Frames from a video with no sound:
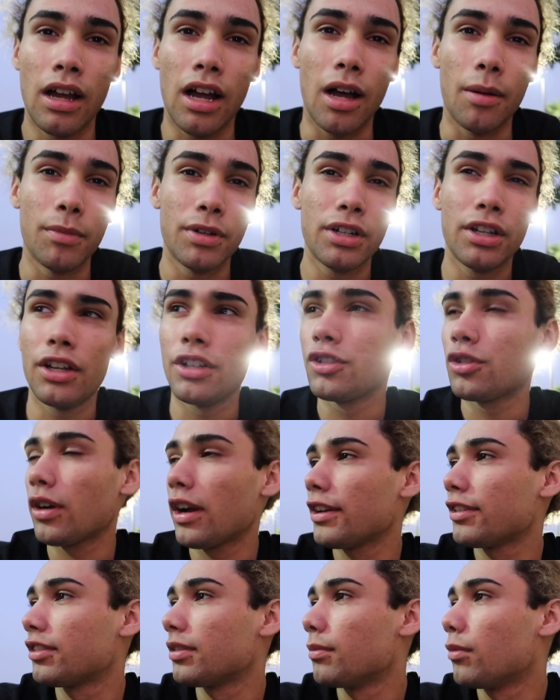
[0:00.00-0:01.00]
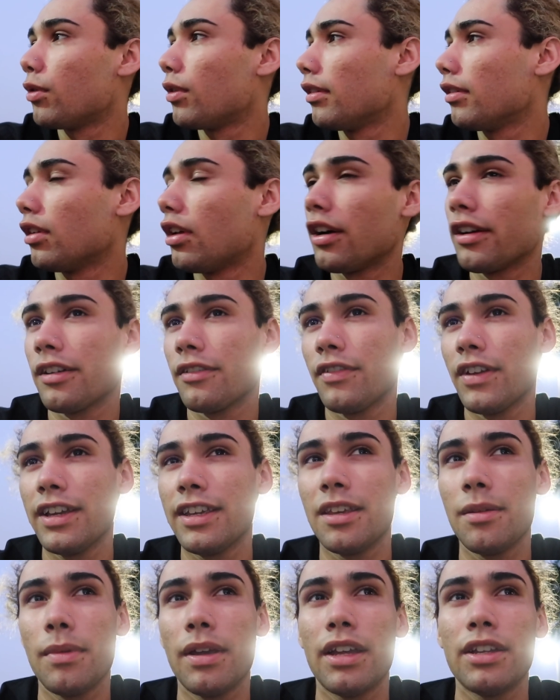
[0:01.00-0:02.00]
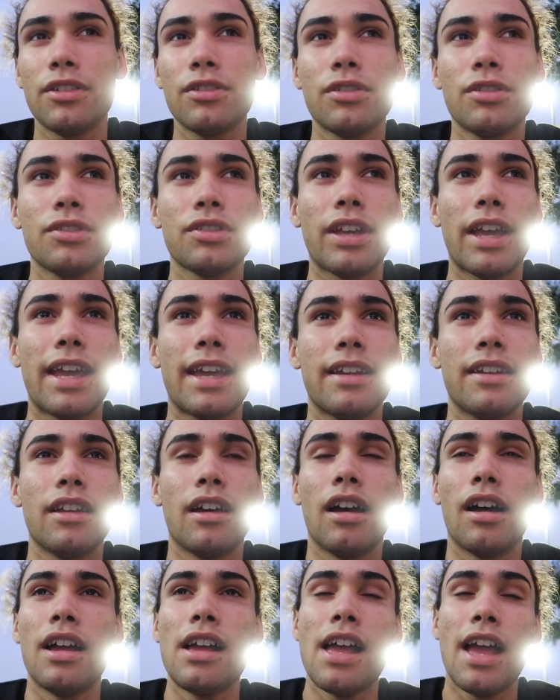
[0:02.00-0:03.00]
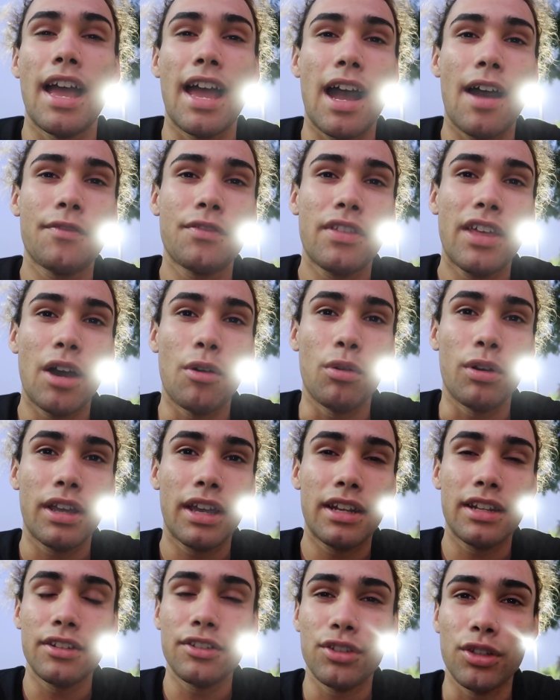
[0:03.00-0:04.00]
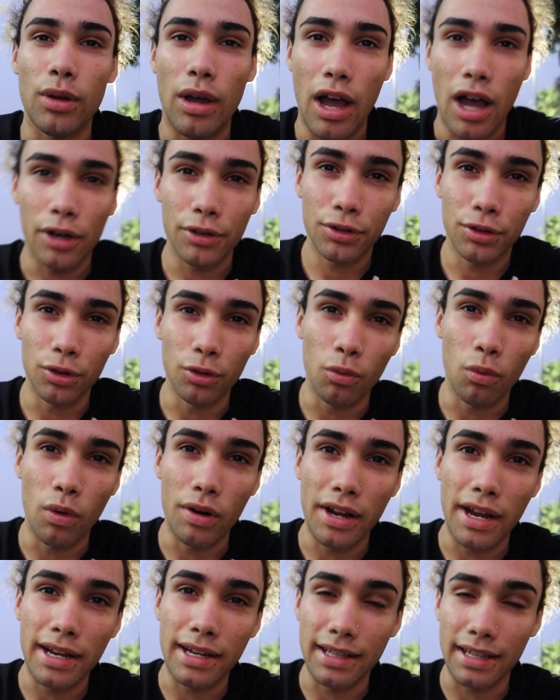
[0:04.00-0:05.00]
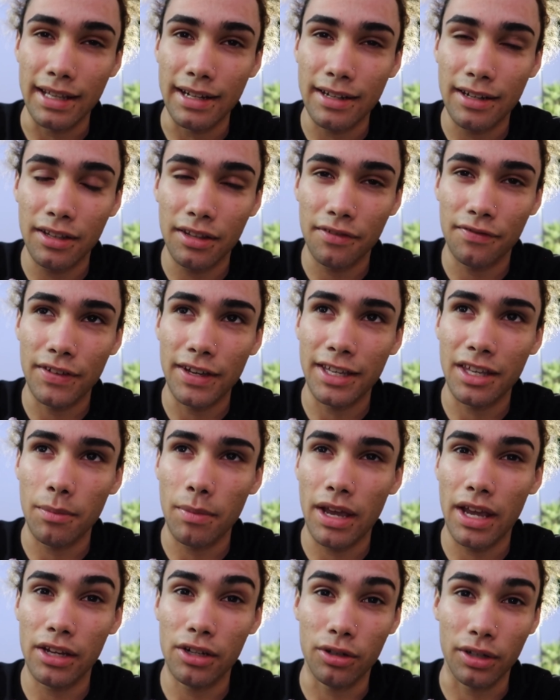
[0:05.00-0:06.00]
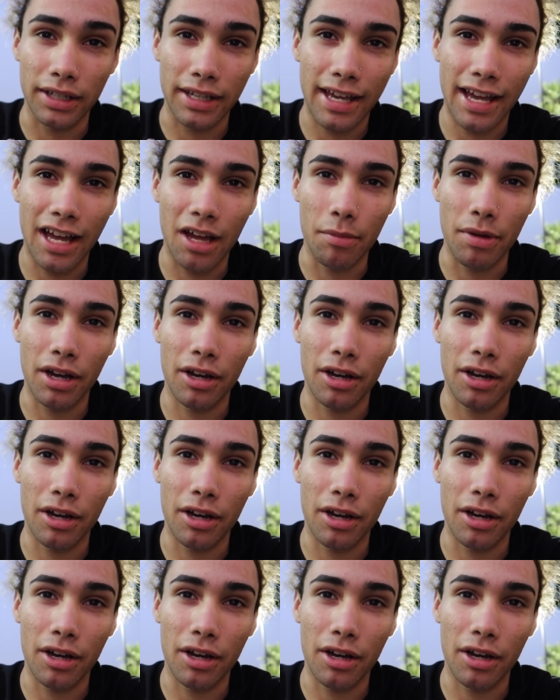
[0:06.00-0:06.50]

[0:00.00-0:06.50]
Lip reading: I'm gonna try some more longer fakie manuals, and after that we'll get into how to 180 into the fakie manual and cab